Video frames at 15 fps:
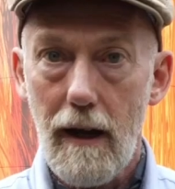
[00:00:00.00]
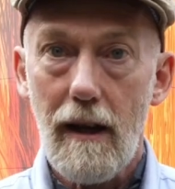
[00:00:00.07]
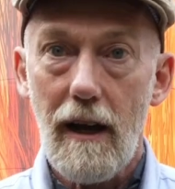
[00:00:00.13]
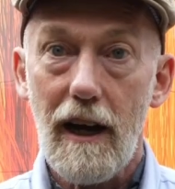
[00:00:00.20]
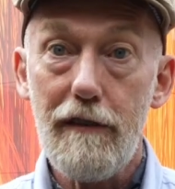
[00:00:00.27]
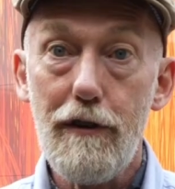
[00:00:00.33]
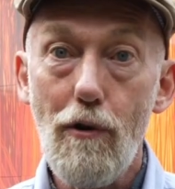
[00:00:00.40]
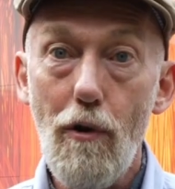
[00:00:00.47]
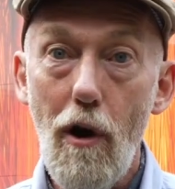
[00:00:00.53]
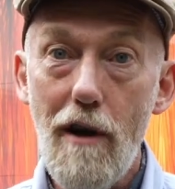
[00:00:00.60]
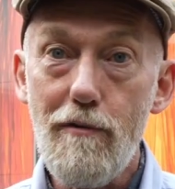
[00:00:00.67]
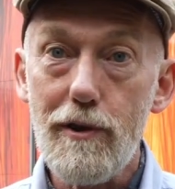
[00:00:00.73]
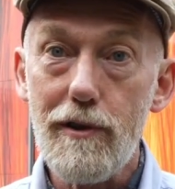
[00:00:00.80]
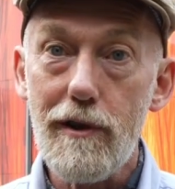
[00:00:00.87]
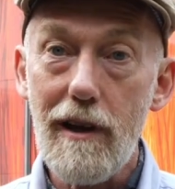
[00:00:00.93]
And if you
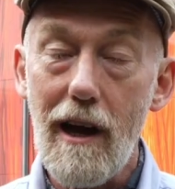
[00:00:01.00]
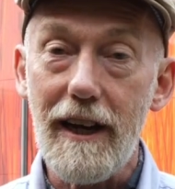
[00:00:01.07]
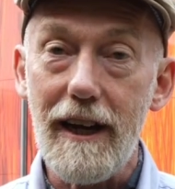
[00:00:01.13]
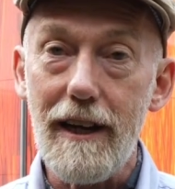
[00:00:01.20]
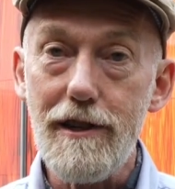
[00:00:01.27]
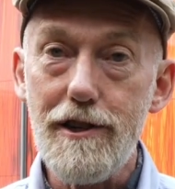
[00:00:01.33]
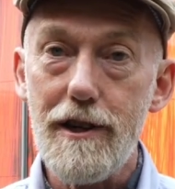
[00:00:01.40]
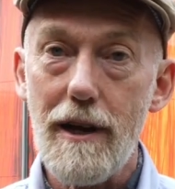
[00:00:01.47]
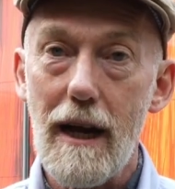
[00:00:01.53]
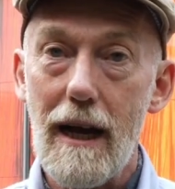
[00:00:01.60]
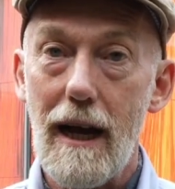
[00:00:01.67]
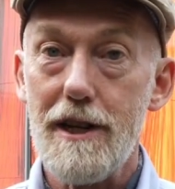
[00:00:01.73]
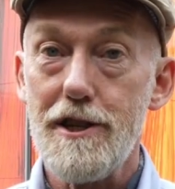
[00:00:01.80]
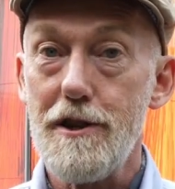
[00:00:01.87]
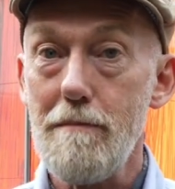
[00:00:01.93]
arrive with luggage,
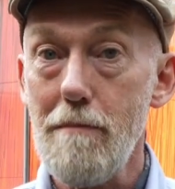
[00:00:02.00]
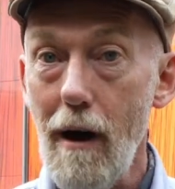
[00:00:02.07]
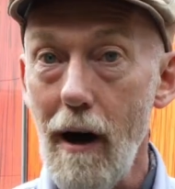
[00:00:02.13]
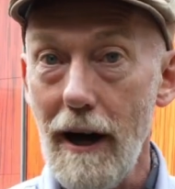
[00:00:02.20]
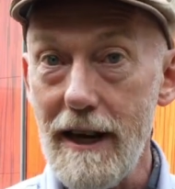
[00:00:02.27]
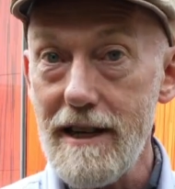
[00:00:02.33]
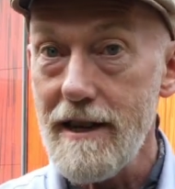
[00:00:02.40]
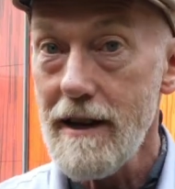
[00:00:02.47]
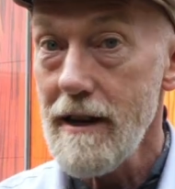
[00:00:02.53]
as you might,